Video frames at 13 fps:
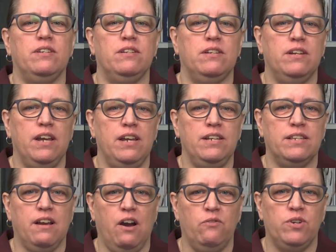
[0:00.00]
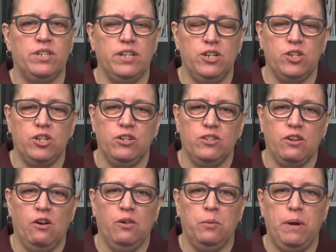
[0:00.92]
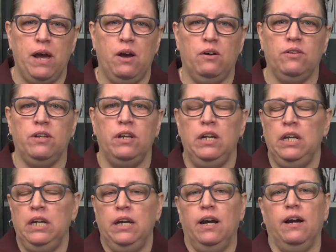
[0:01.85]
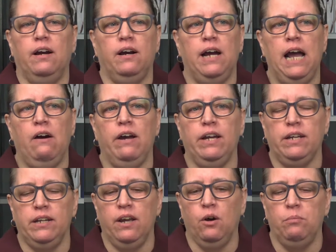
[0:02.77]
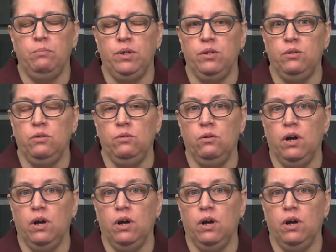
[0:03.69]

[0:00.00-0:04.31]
Today's conversation is all about how I can help you